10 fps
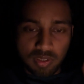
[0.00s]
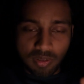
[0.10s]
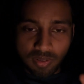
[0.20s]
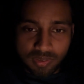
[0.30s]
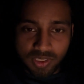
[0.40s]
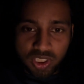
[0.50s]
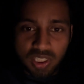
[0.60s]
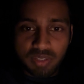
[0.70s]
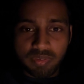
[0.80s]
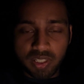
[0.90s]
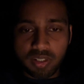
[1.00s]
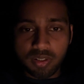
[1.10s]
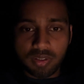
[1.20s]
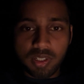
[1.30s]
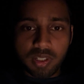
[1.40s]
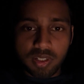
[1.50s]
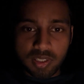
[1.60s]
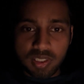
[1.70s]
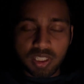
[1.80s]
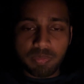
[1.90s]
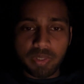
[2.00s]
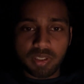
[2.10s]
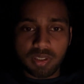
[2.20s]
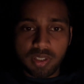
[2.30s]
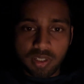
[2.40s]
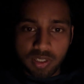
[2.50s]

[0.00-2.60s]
the chilly winter are sleeping